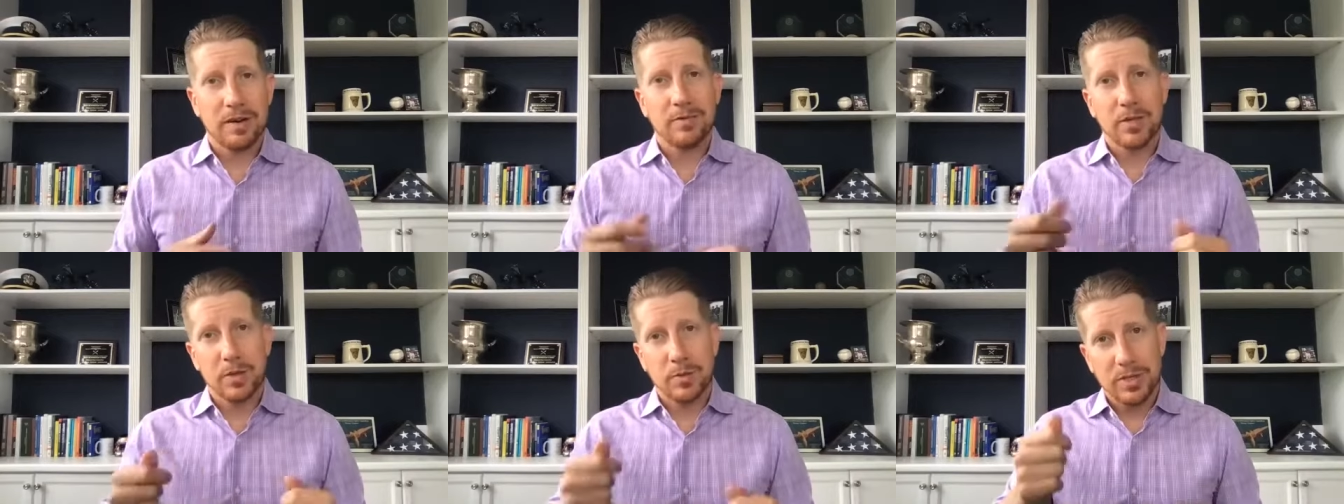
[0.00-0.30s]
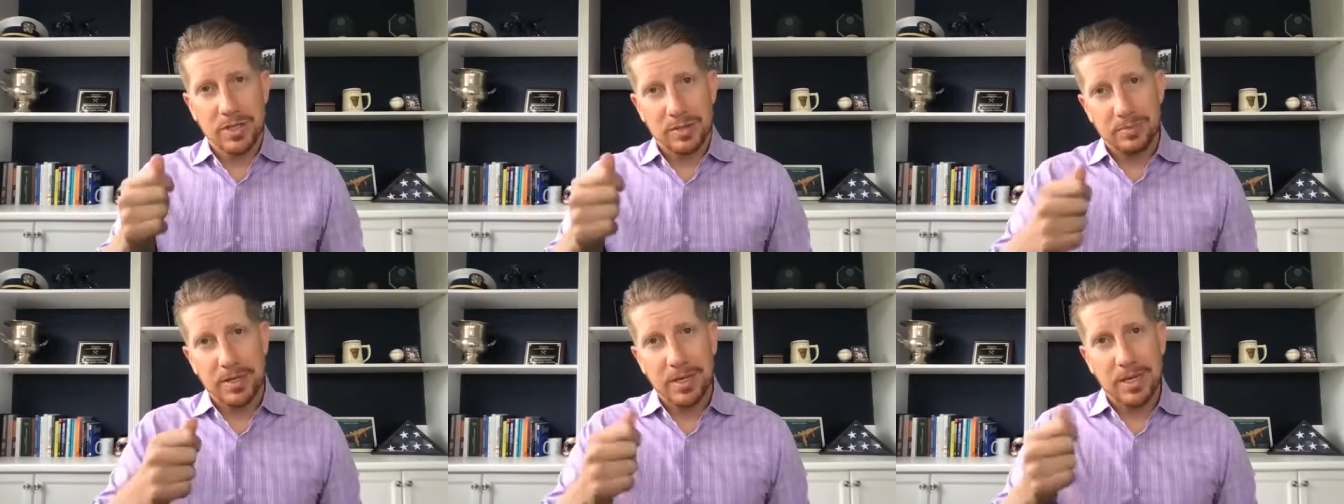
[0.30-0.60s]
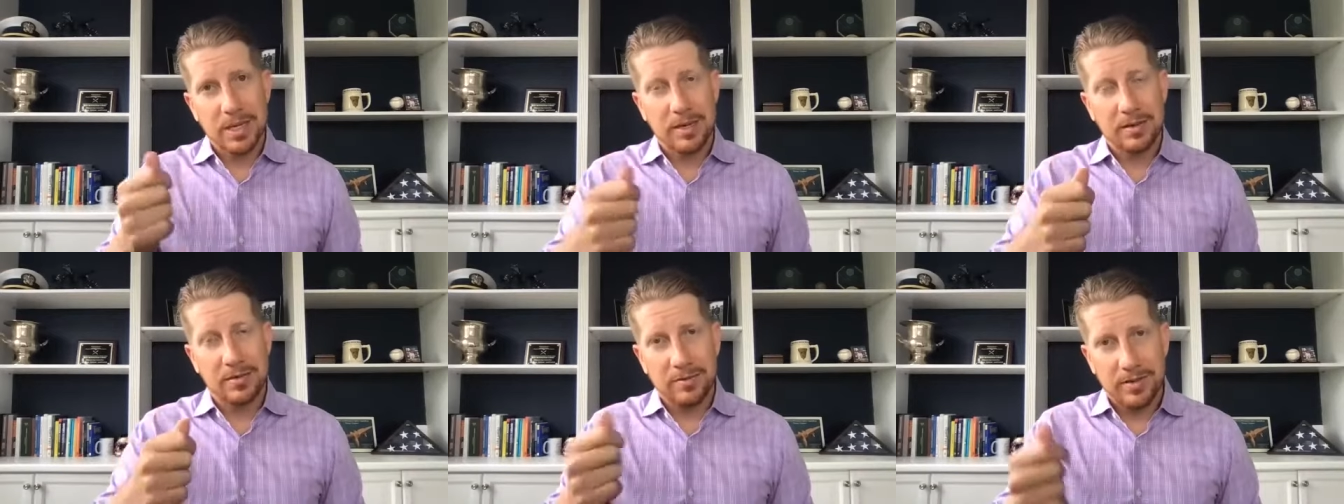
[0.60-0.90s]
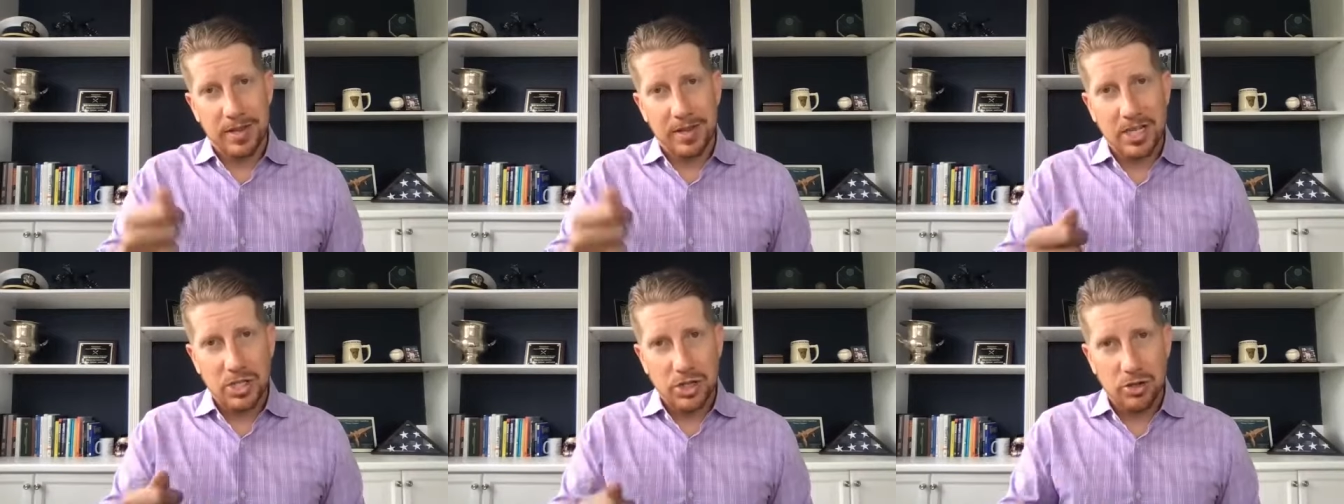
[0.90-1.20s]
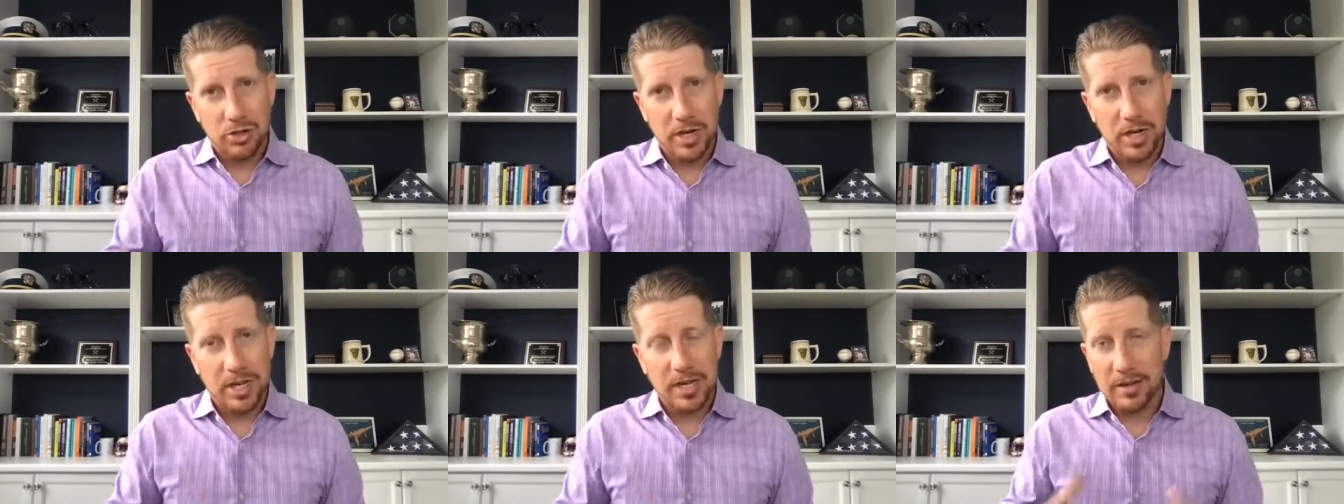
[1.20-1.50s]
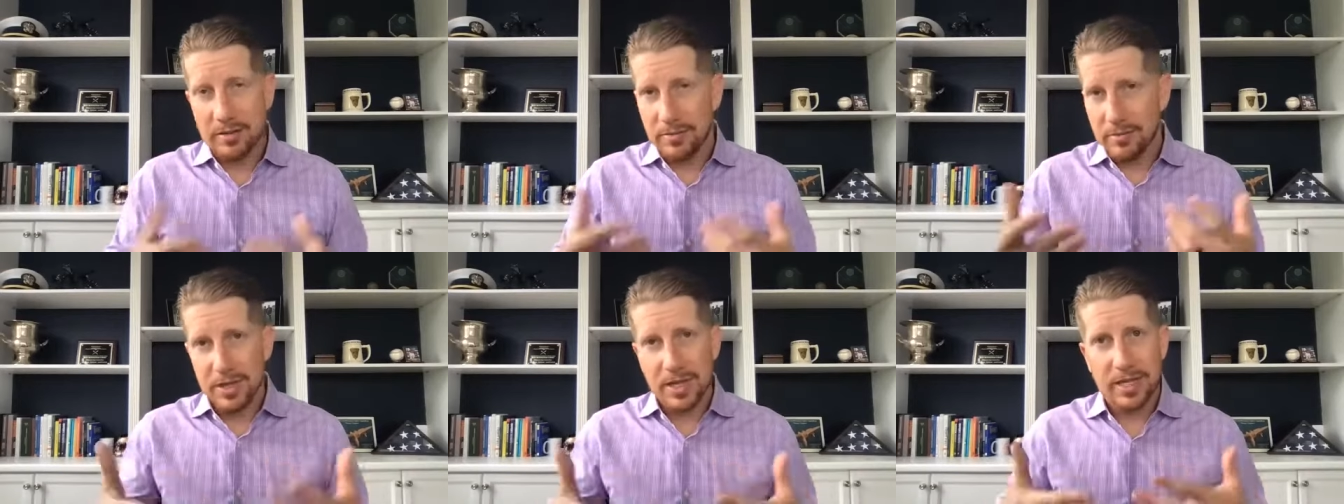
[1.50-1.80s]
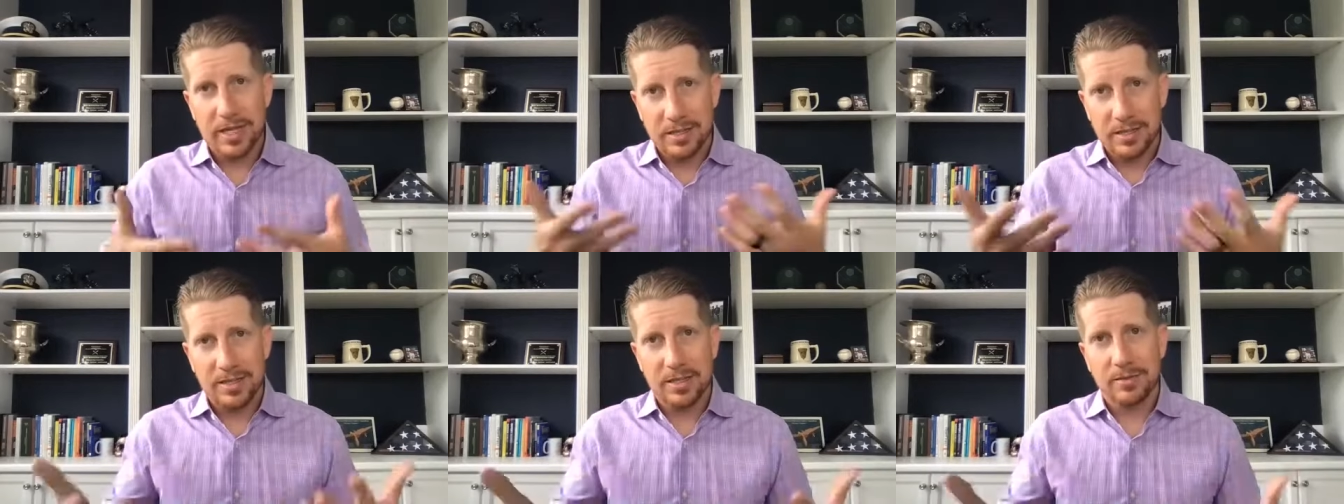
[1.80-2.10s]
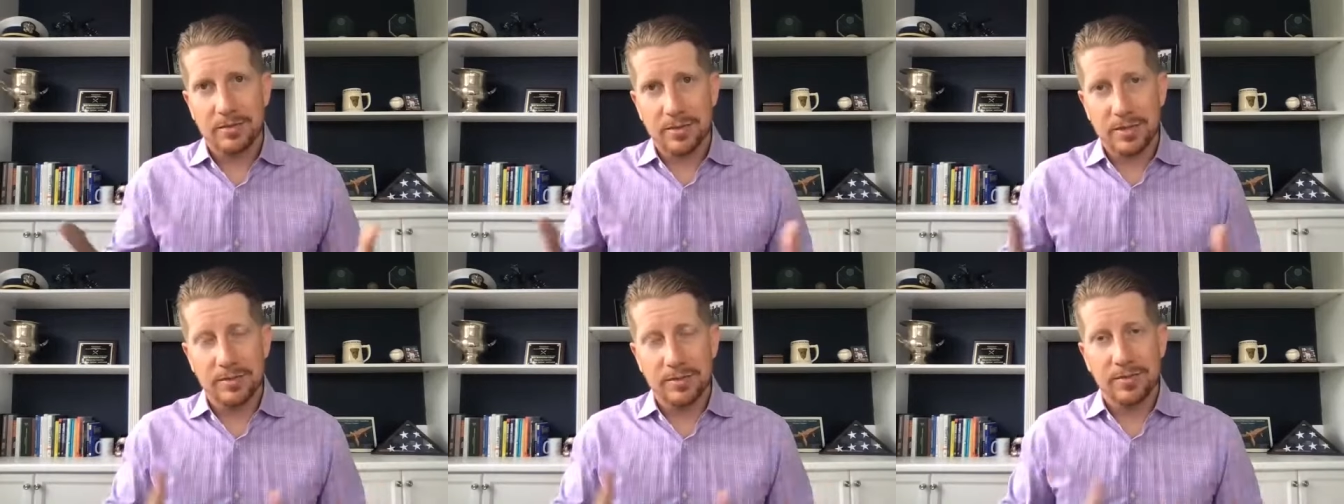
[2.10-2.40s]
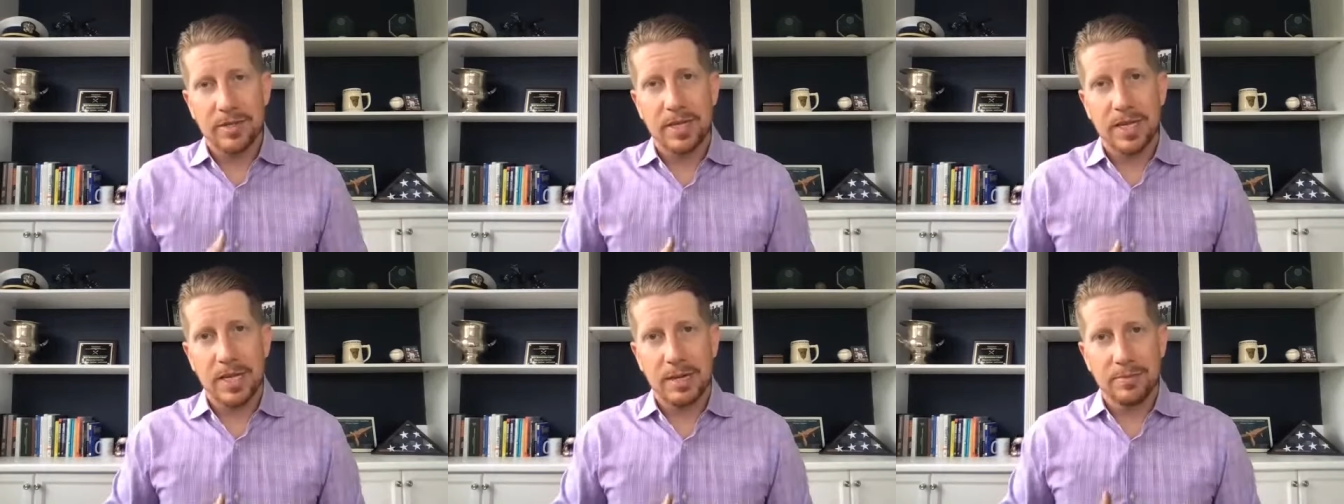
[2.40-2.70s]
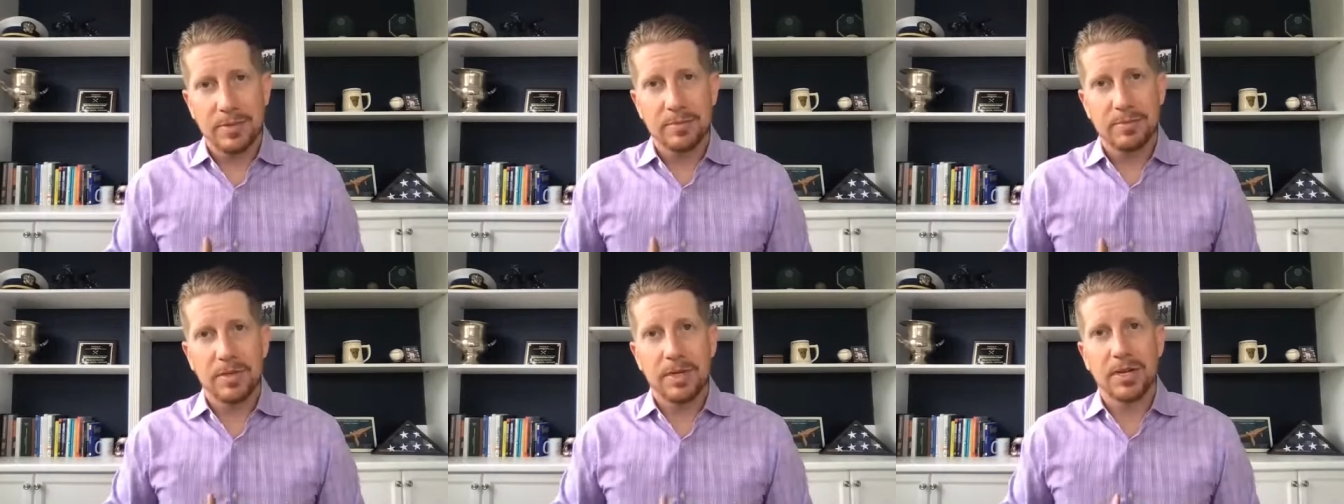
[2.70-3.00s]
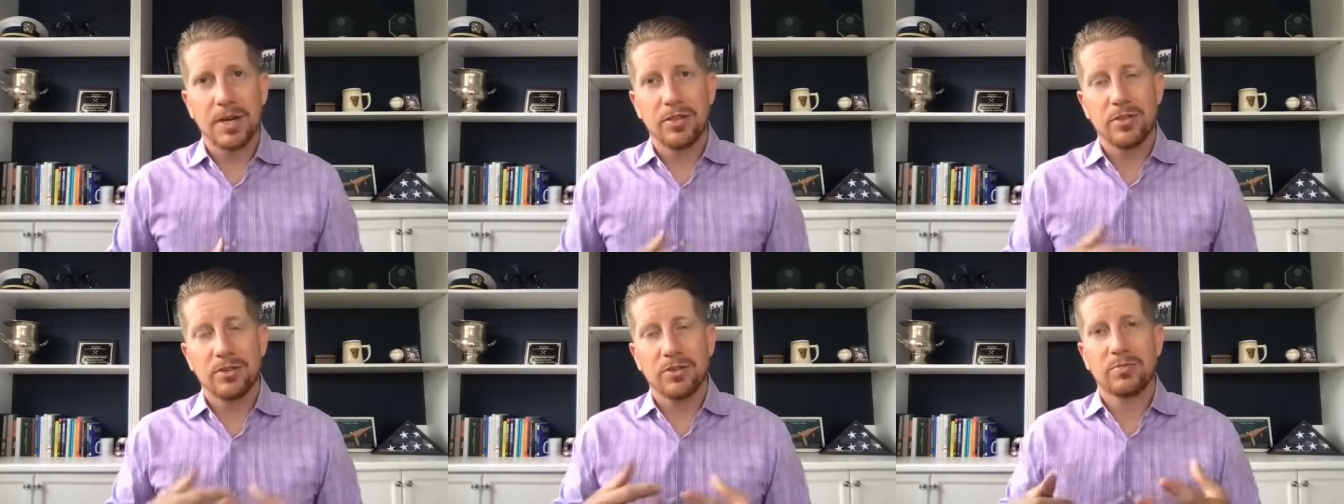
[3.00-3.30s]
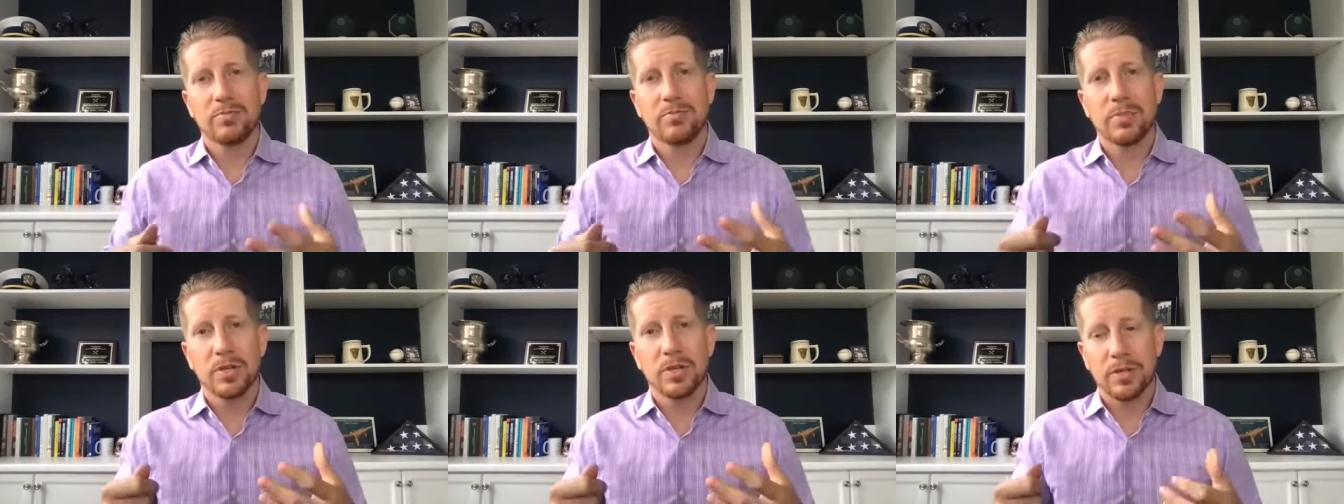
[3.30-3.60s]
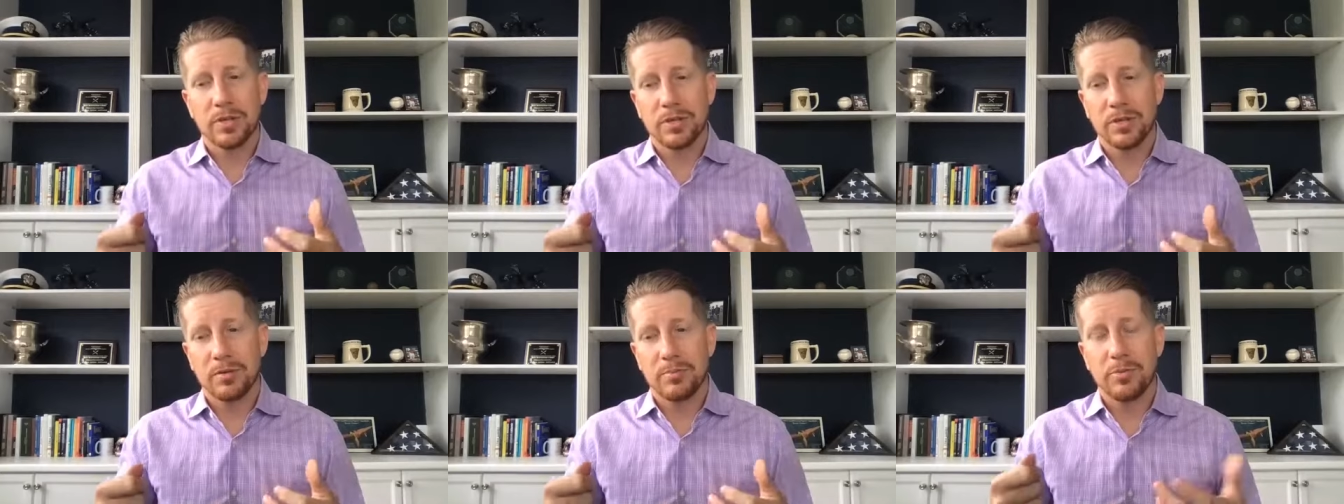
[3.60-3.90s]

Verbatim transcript: a USB flash drive that has several different names, but another uh,